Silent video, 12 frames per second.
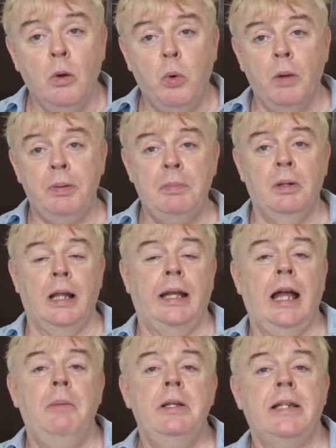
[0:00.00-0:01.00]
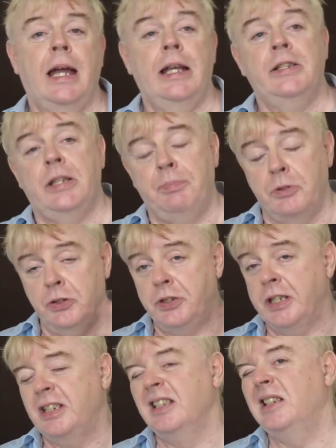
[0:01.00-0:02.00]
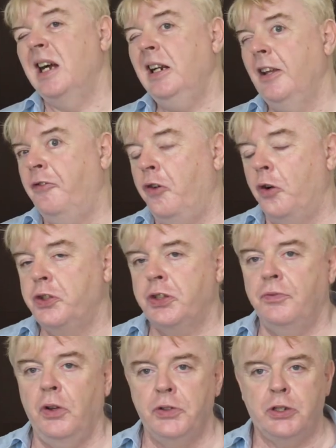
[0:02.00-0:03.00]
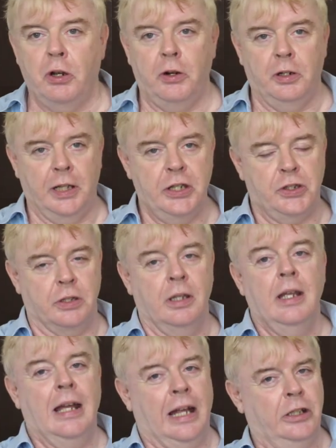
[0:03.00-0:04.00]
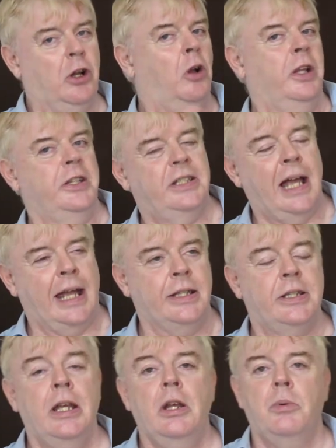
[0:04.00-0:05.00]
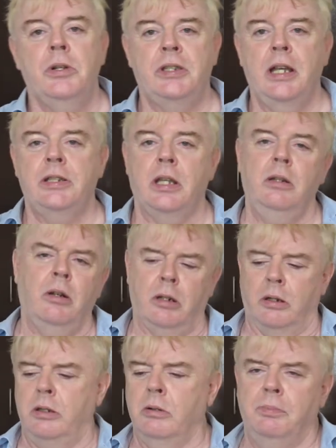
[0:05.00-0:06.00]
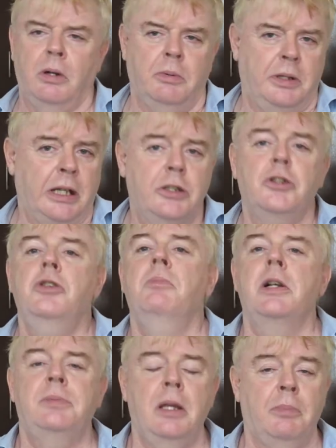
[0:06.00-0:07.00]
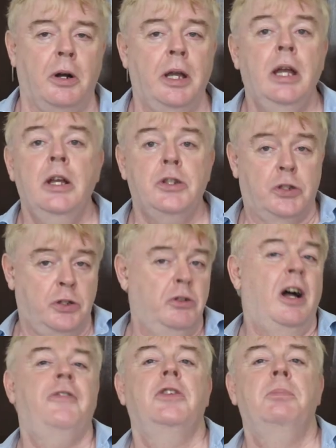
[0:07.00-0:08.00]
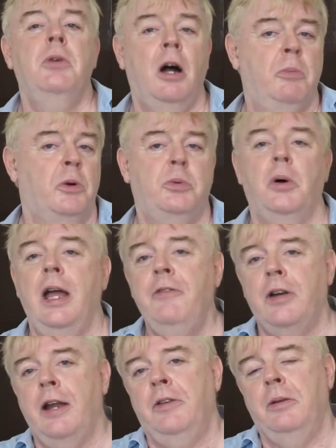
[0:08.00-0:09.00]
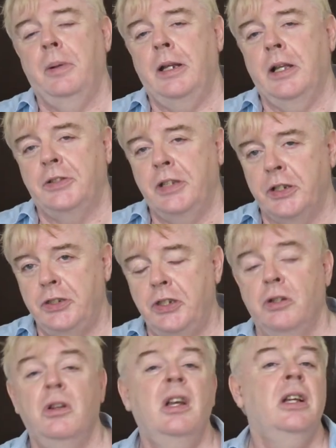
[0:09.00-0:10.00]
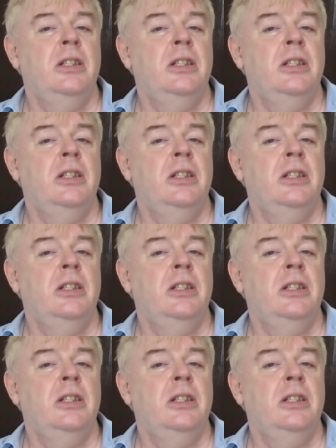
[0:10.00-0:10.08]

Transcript: What people like Amitay is they produce this entirely false, false correlation and call it science, which says that no, no, you were born a dick, so you must be a boy, so you have to put up with whatever everybody else does to you,